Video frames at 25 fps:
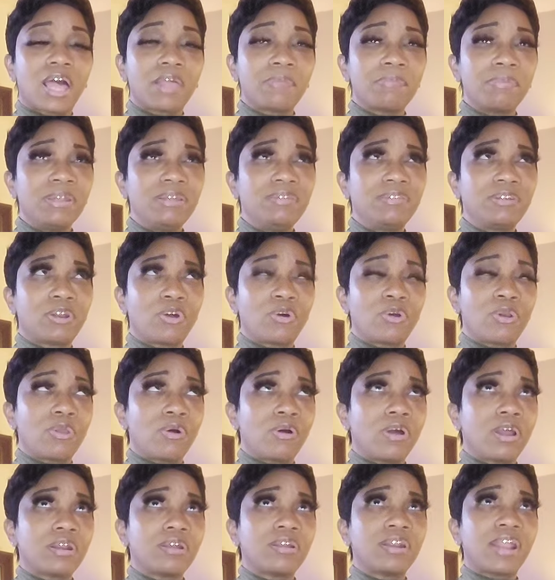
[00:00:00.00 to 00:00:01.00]
I believe
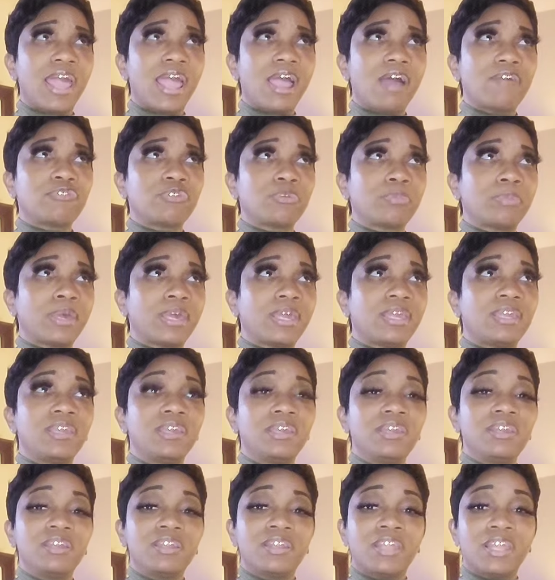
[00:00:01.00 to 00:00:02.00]
Klarna and Afterpay.